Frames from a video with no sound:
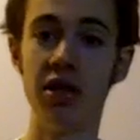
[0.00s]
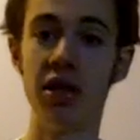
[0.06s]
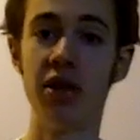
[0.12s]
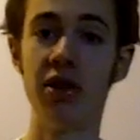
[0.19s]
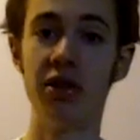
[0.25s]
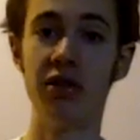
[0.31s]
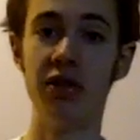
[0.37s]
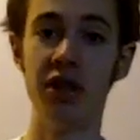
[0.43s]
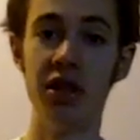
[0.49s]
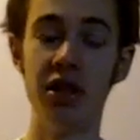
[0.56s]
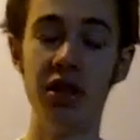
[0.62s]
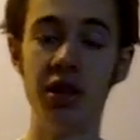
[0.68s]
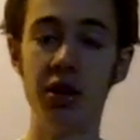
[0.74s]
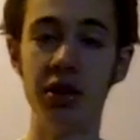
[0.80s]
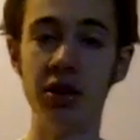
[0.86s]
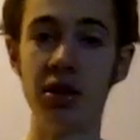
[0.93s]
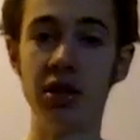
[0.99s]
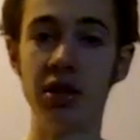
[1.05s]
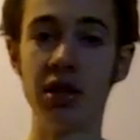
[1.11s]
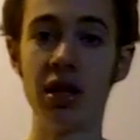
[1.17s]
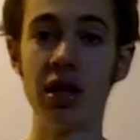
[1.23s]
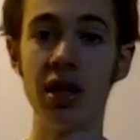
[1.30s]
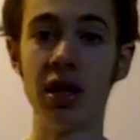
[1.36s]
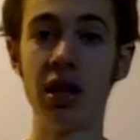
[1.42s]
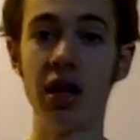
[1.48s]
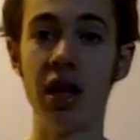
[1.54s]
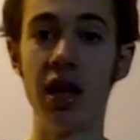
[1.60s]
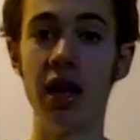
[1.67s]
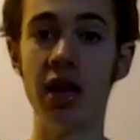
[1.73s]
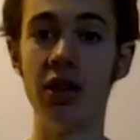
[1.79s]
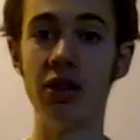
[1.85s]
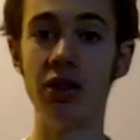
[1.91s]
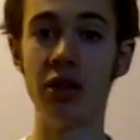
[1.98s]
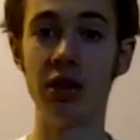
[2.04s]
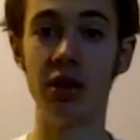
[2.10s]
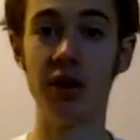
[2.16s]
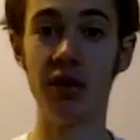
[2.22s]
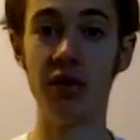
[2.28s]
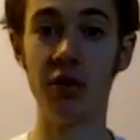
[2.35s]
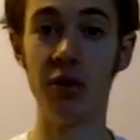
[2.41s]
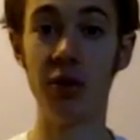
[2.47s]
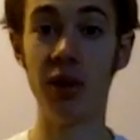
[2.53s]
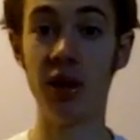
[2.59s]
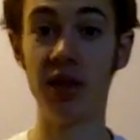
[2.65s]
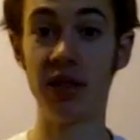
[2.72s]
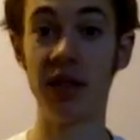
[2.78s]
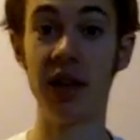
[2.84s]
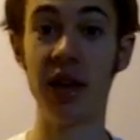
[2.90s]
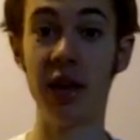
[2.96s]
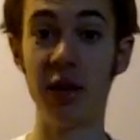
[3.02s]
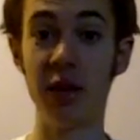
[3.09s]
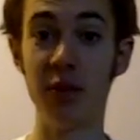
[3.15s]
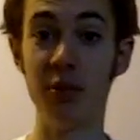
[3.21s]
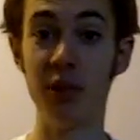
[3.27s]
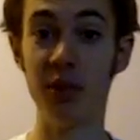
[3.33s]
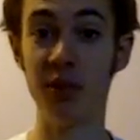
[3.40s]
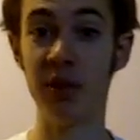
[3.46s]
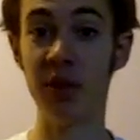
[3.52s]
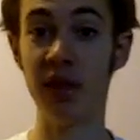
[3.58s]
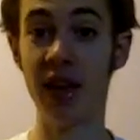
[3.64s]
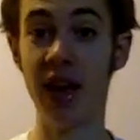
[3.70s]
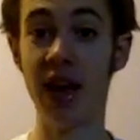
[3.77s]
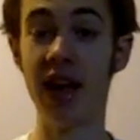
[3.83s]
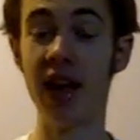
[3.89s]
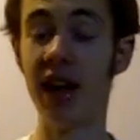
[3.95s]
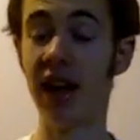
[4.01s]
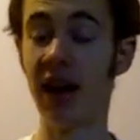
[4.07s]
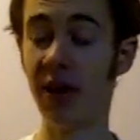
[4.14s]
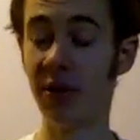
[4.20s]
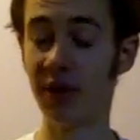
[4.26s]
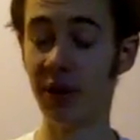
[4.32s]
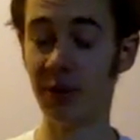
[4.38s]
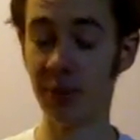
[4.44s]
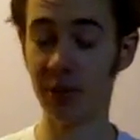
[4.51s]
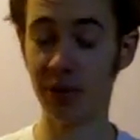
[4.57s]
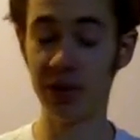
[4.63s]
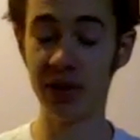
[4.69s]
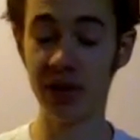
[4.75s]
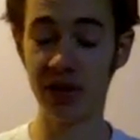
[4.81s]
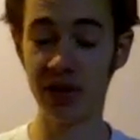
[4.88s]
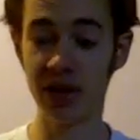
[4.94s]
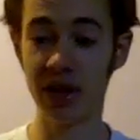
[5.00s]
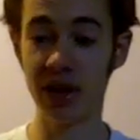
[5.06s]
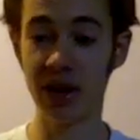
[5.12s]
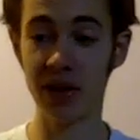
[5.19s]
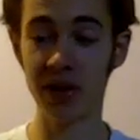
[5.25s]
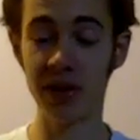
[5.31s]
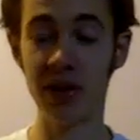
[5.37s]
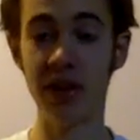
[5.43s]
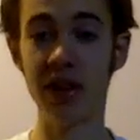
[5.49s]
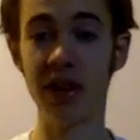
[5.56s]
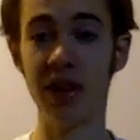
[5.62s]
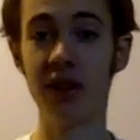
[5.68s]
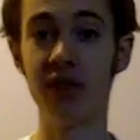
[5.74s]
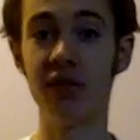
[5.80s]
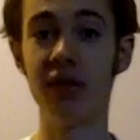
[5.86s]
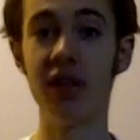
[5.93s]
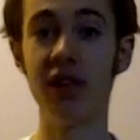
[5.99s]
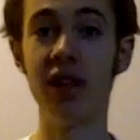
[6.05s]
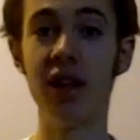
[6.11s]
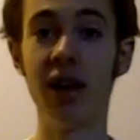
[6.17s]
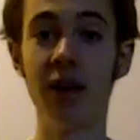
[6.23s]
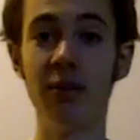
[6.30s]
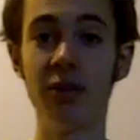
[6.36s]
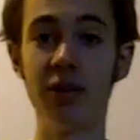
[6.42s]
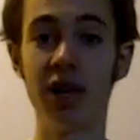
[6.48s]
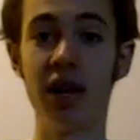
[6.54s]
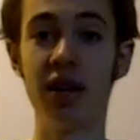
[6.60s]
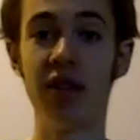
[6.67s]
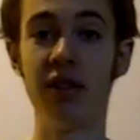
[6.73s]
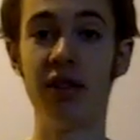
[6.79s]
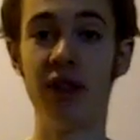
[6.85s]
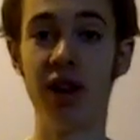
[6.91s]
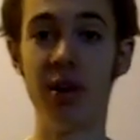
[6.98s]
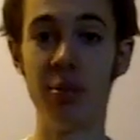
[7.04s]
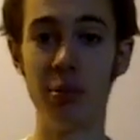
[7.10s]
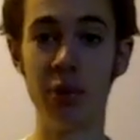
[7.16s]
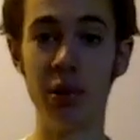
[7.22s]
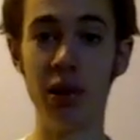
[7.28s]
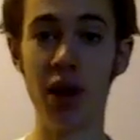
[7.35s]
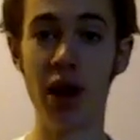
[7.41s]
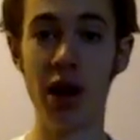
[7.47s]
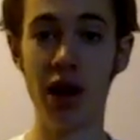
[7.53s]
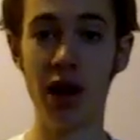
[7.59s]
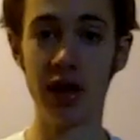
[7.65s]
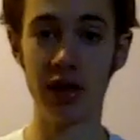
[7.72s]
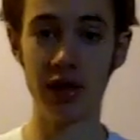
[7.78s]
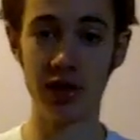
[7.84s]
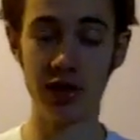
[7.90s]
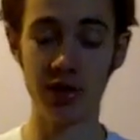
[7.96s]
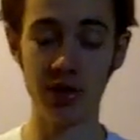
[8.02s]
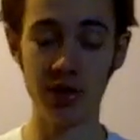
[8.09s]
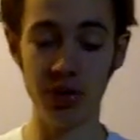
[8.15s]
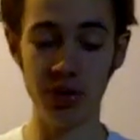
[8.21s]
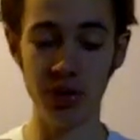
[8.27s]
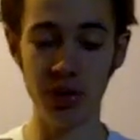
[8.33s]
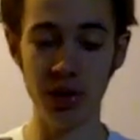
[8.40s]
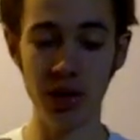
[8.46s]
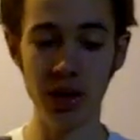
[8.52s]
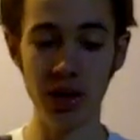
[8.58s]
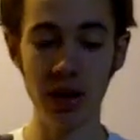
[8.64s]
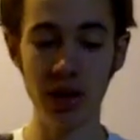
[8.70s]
these other videos. And so if you want to help me with that, I would appreciate I would love I'm trying to find blogs to